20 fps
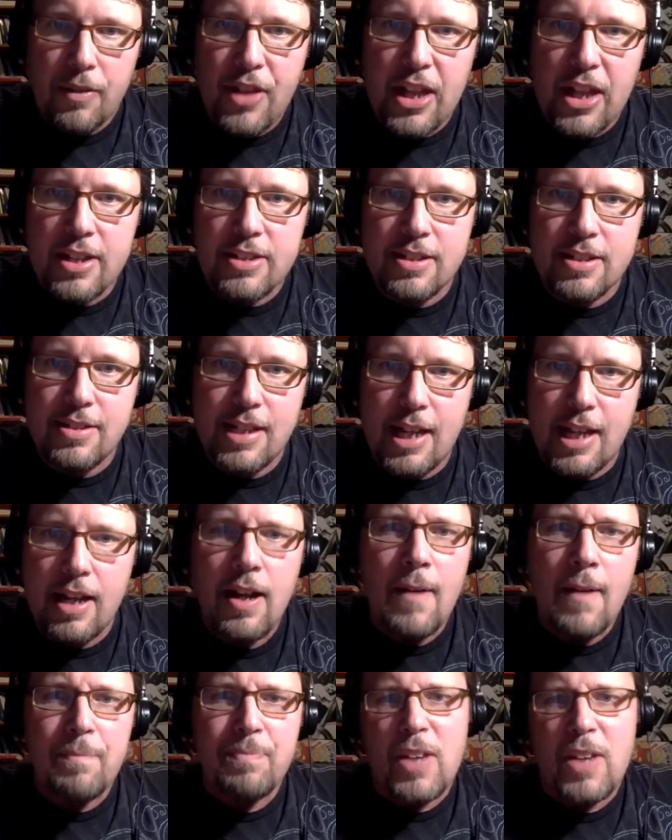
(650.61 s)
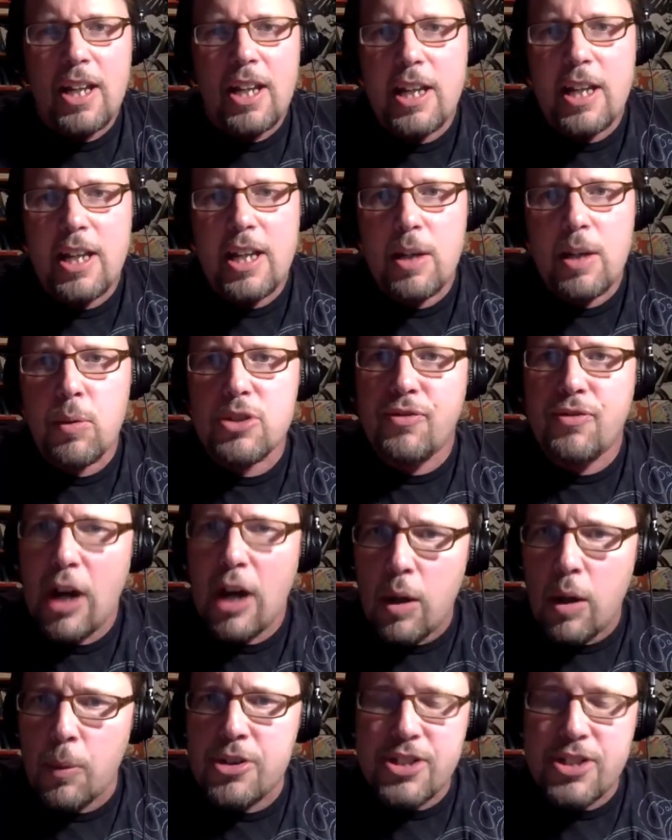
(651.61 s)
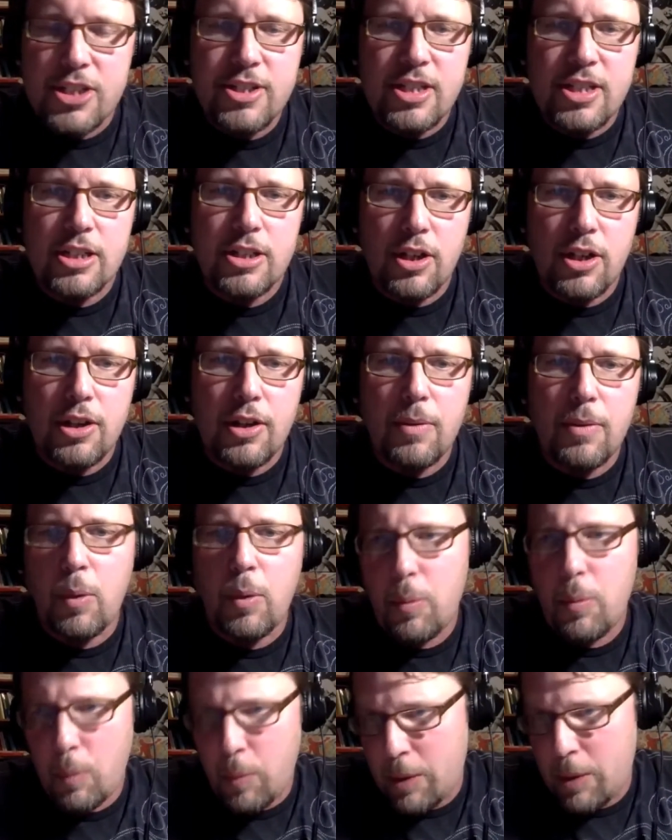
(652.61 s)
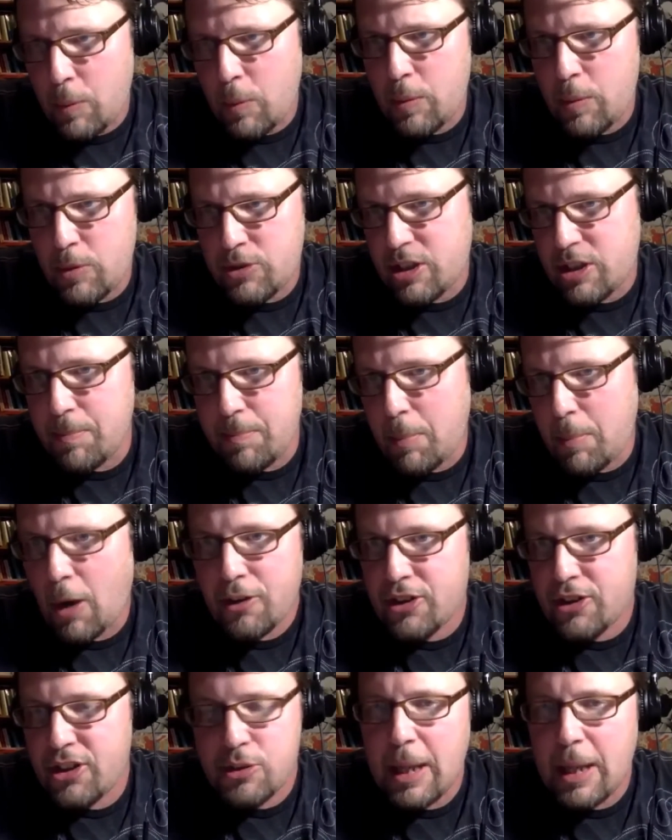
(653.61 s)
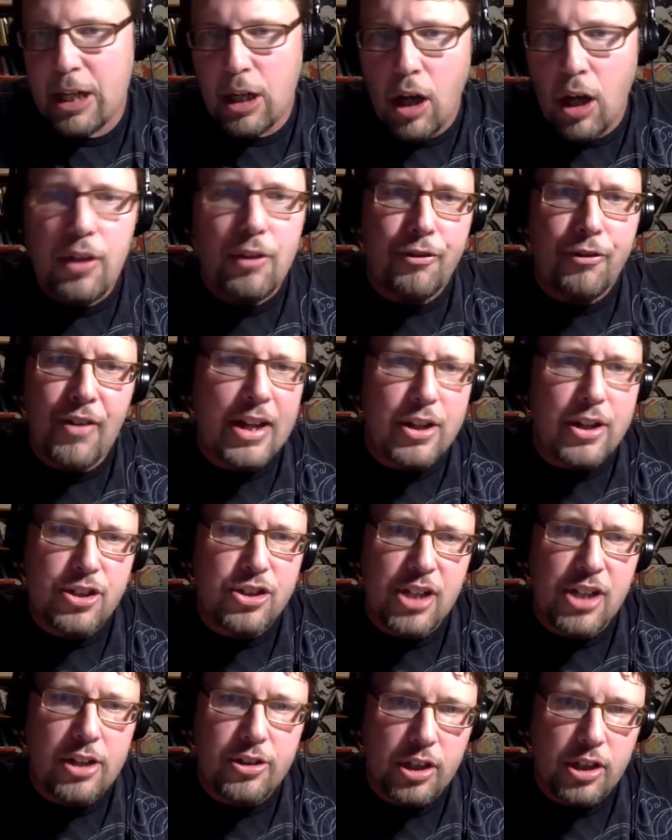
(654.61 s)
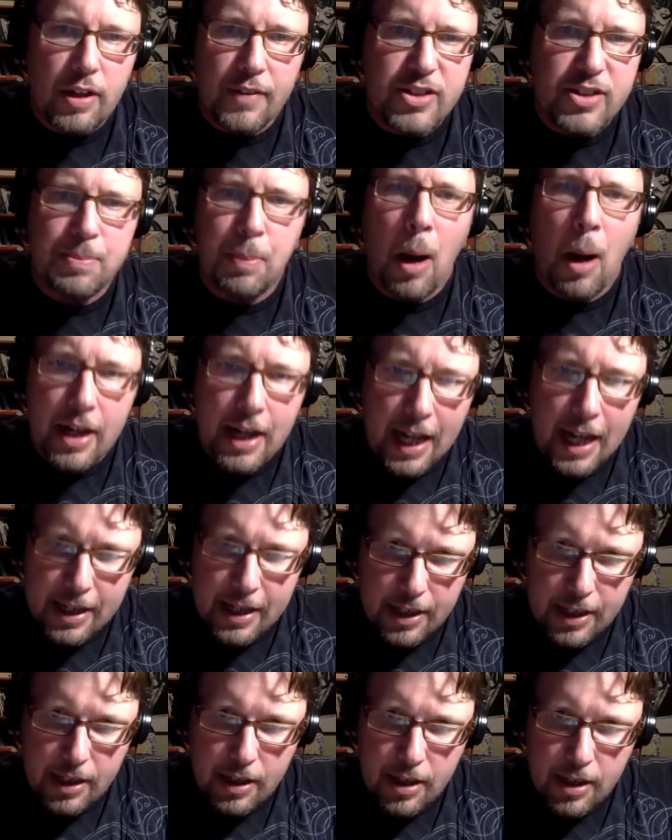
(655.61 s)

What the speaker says: That is to say, he was very resistant to the what some Marxists might call the fetishization of spontaneity.